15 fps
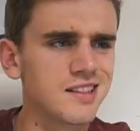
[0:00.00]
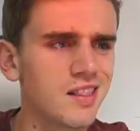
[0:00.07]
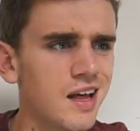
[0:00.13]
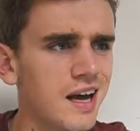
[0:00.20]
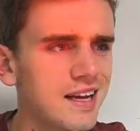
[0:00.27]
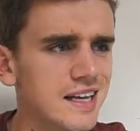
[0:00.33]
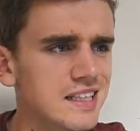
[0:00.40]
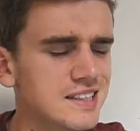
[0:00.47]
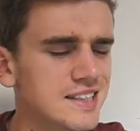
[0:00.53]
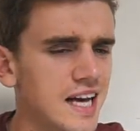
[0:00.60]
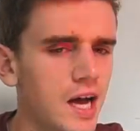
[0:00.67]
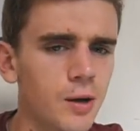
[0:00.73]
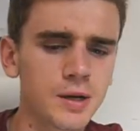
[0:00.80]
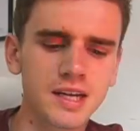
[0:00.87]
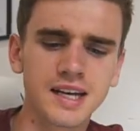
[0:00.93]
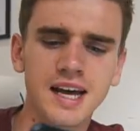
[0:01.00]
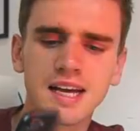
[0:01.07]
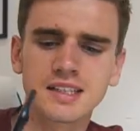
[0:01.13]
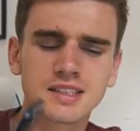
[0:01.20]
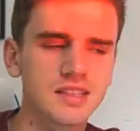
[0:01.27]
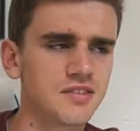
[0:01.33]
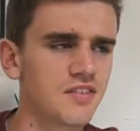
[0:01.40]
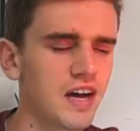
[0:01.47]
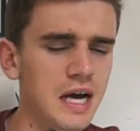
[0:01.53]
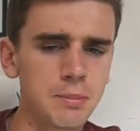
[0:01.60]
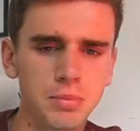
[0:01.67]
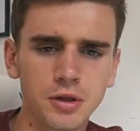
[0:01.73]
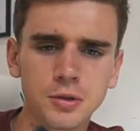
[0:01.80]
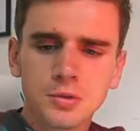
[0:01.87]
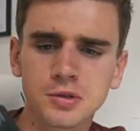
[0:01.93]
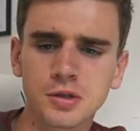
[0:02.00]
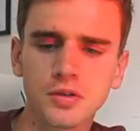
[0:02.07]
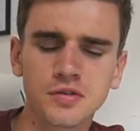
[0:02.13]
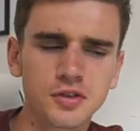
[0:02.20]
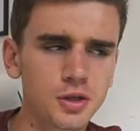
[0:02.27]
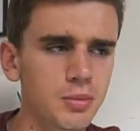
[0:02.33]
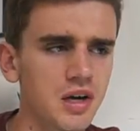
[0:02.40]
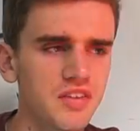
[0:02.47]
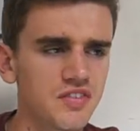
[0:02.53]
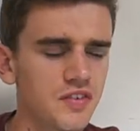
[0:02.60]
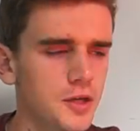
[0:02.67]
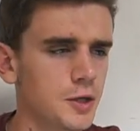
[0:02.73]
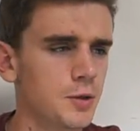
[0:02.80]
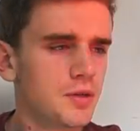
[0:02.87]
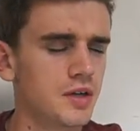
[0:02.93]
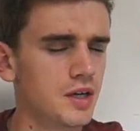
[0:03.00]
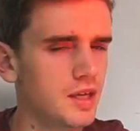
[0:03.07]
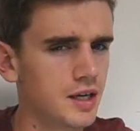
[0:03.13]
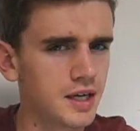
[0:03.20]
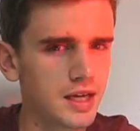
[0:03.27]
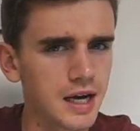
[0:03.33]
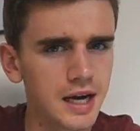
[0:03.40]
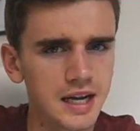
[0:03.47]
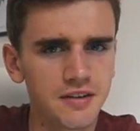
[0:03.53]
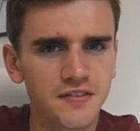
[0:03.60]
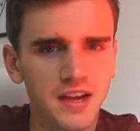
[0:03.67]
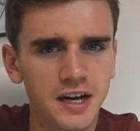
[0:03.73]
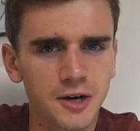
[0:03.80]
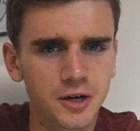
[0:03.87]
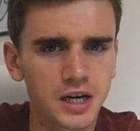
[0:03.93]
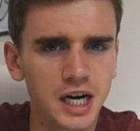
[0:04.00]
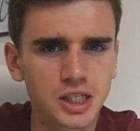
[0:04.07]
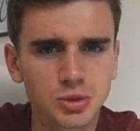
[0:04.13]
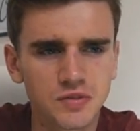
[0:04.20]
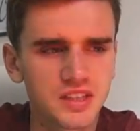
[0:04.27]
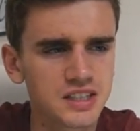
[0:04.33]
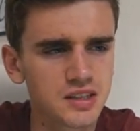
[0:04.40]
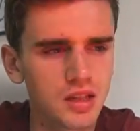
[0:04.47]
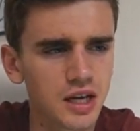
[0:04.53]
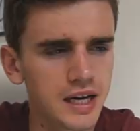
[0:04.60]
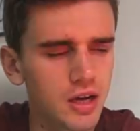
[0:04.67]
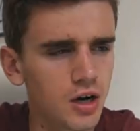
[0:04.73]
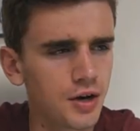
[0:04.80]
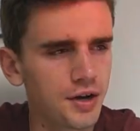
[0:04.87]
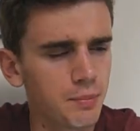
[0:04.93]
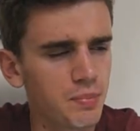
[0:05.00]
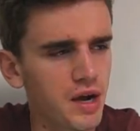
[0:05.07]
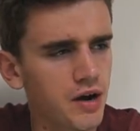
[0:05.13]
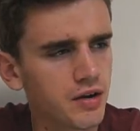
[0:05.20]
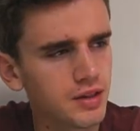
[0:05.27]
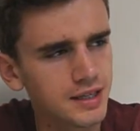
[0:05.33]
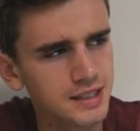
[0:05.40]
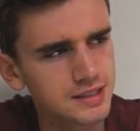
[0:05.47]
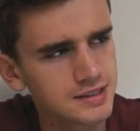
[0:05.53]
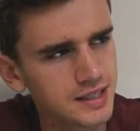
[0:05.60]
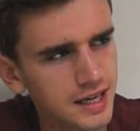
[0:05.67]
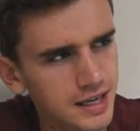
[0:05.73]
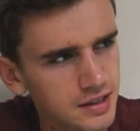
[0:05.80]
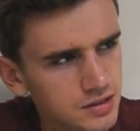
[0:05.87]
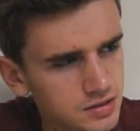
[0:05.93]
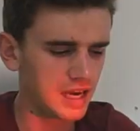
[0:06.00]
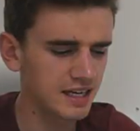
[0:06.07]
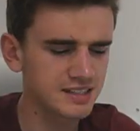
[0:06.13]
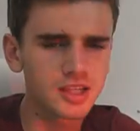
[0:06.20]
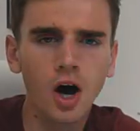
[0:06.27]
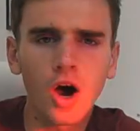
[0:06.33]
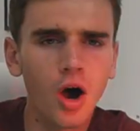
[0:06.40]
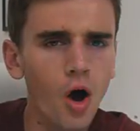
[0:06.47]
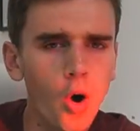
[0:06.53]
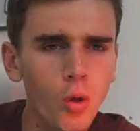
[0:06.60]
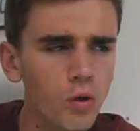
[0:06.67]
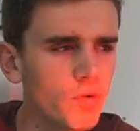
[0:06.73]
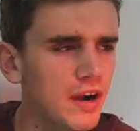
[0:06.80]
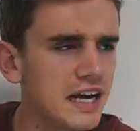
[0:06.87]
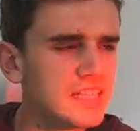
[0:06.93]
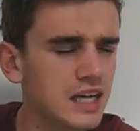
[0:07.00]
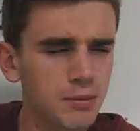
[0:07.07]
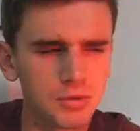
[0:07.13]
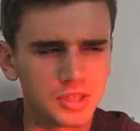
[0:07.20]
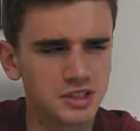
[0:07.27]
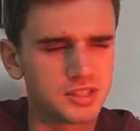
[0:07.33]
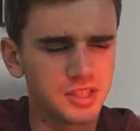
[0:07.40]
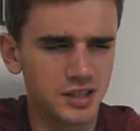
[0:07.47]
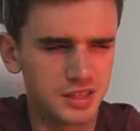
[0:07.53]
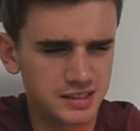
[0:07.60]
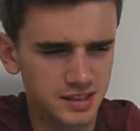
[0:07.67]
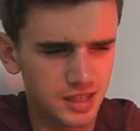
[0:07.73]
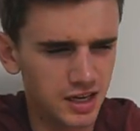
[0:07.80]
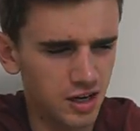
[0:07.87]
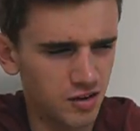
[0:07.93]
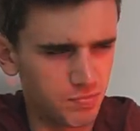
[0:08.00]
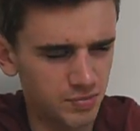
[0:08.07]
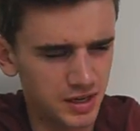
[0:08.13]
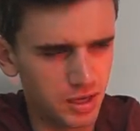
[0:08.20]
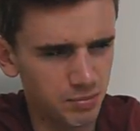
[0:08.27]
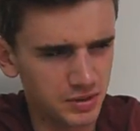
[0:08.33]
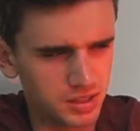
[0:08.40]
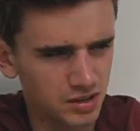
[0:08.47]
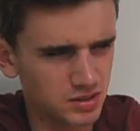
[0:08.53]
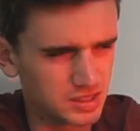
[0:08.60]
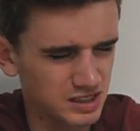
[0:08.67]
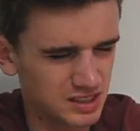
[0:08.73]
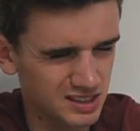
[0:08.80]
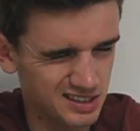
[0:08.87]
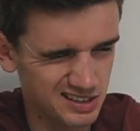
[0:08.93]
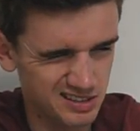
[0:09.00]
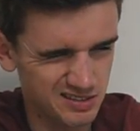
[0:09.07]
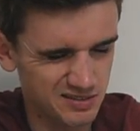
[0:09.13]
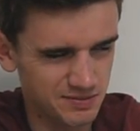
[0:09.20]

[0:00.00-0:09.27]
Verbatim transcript: light is now connected via Bluetooth to my phone, and if I crash with this light on, apparently it texts. And it's got a whole range. I'm going to turn this light off now because it's,